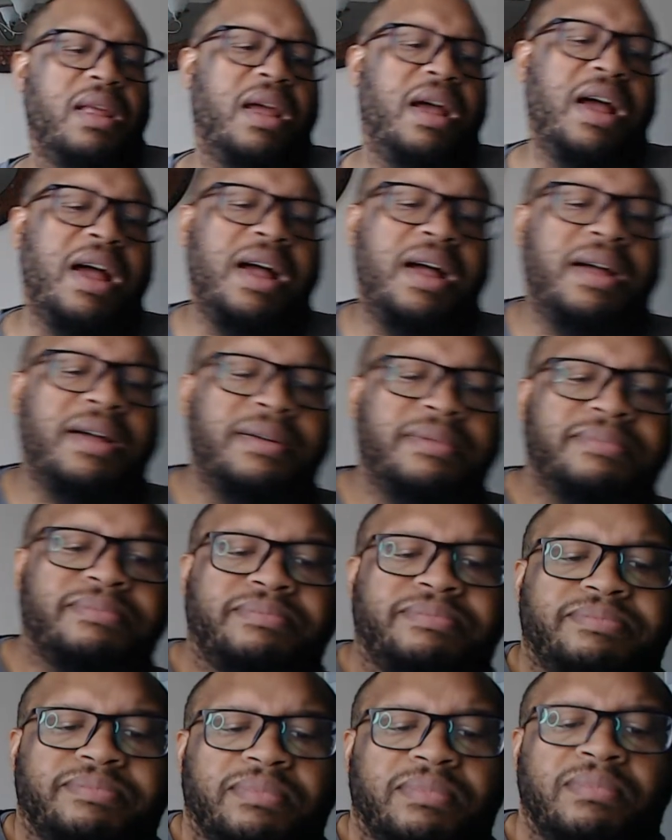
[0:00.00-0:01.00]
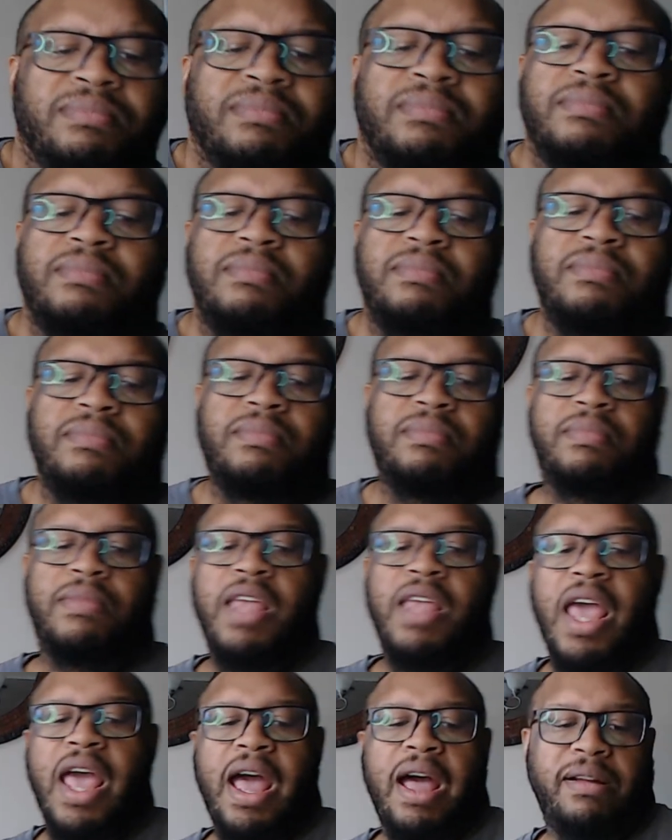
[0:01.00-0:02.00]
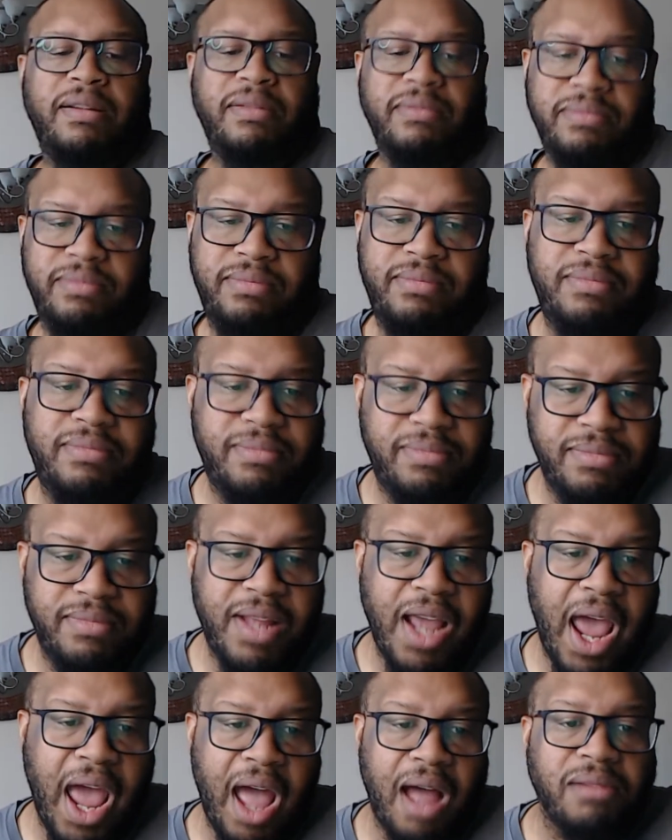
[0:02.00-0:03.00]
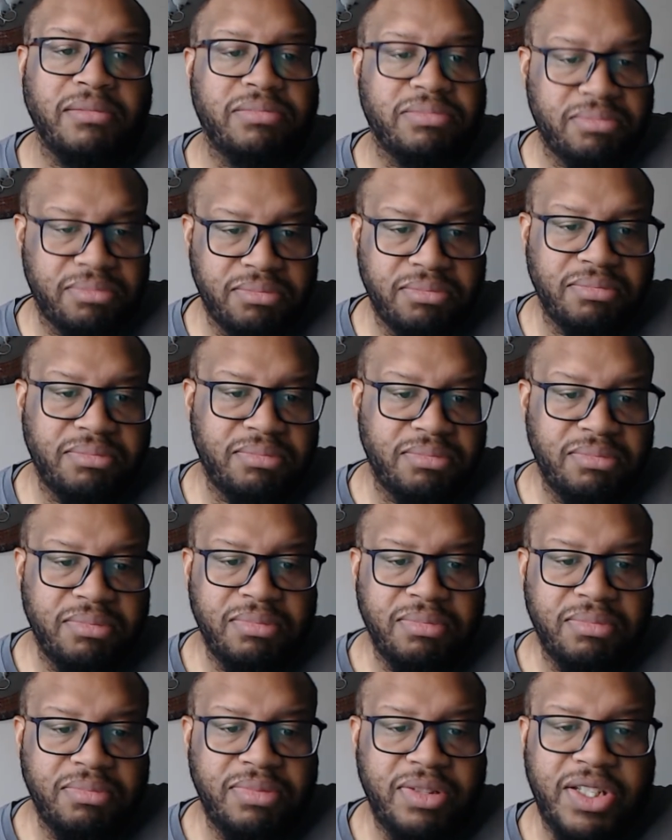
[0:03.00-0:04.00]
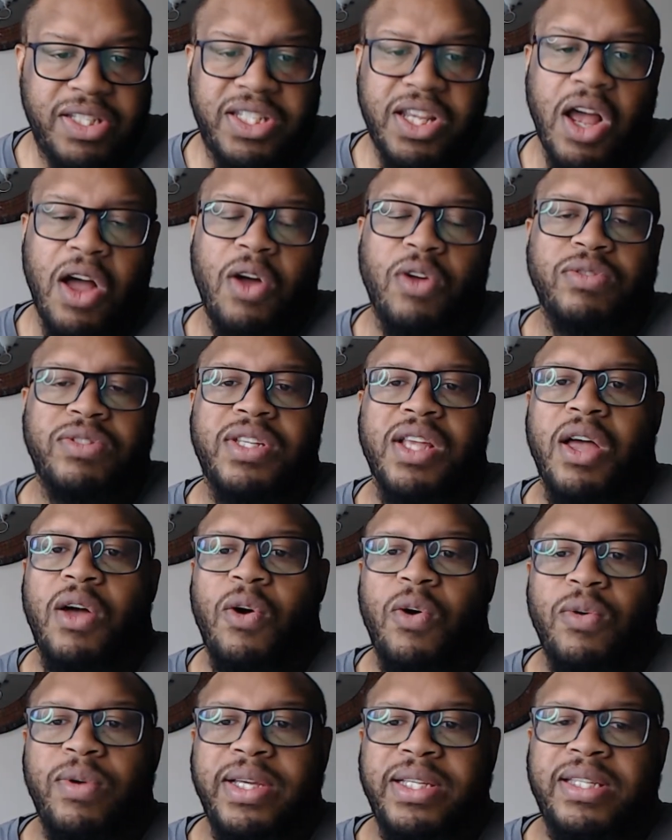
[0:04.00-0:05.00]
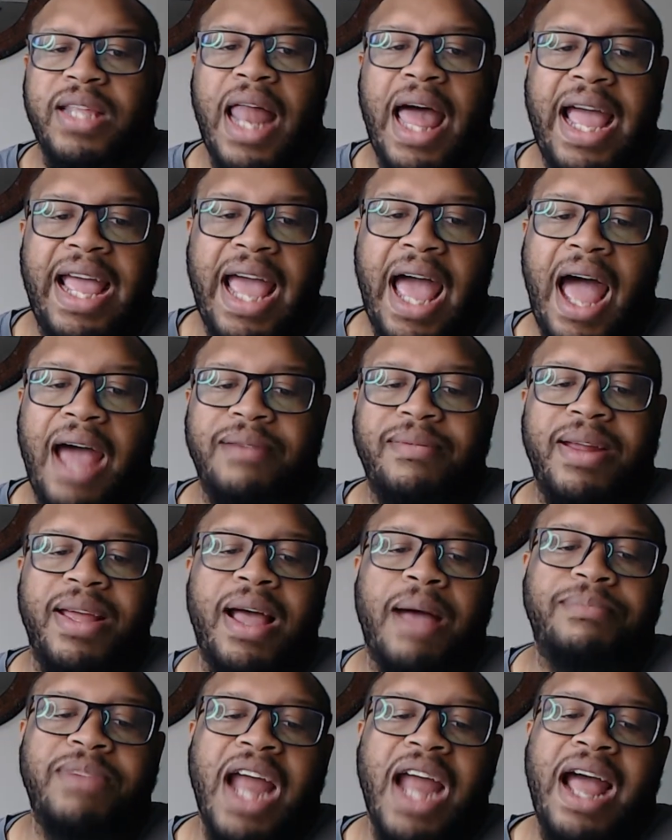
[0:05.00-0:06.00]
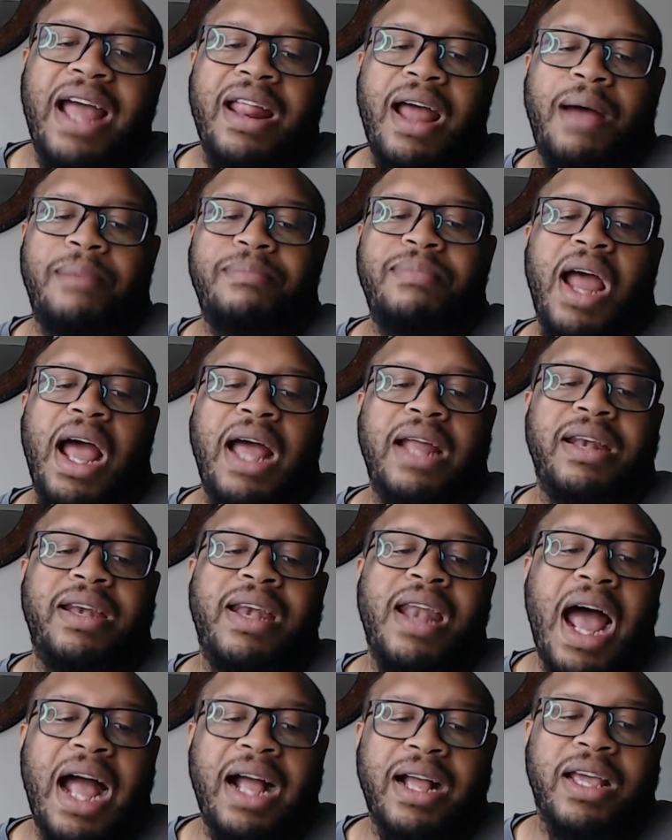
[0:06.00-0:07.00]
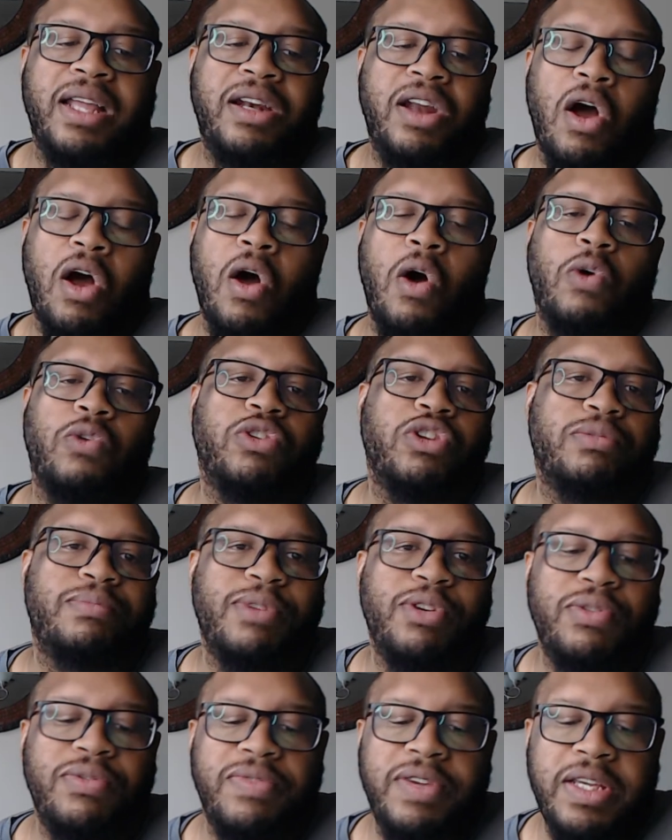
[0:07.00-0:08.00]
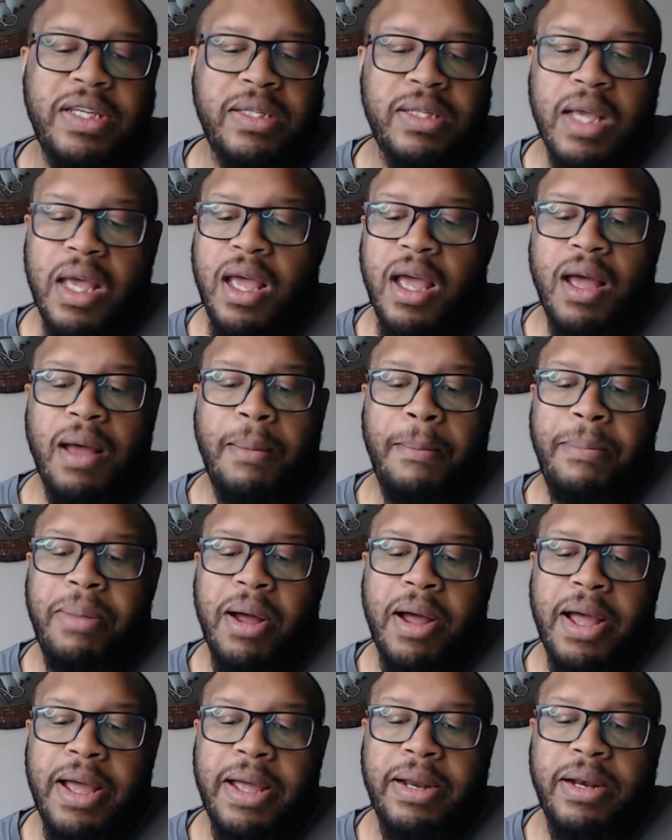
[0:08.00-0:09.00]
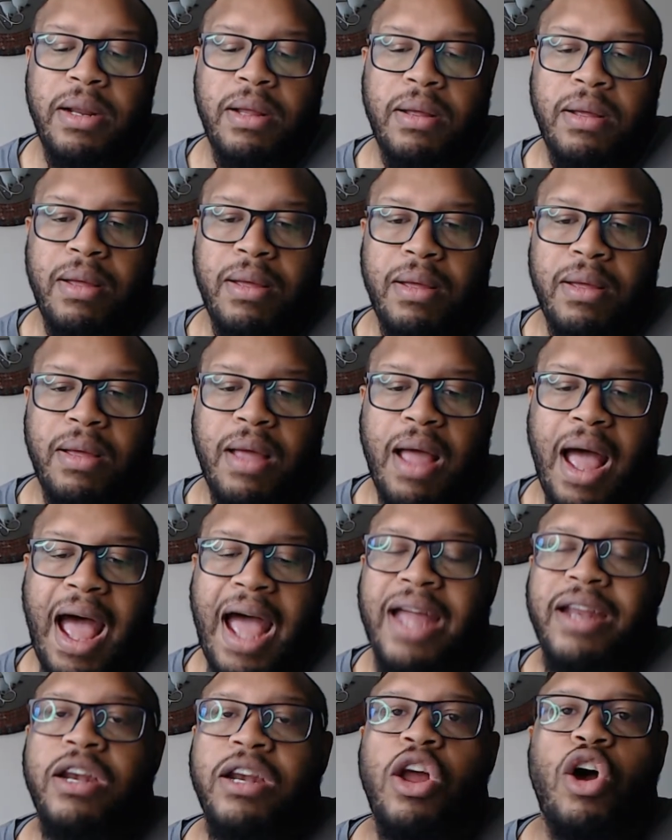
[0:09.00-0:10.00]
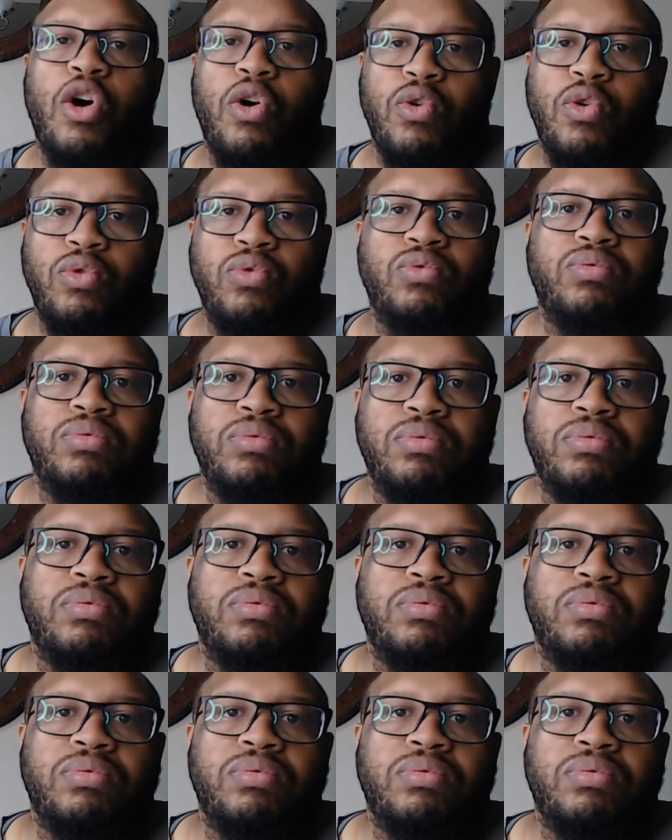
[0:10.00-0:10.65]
um yeah yeah so so it's like I, i'm not i'm not knocking the older movies but i know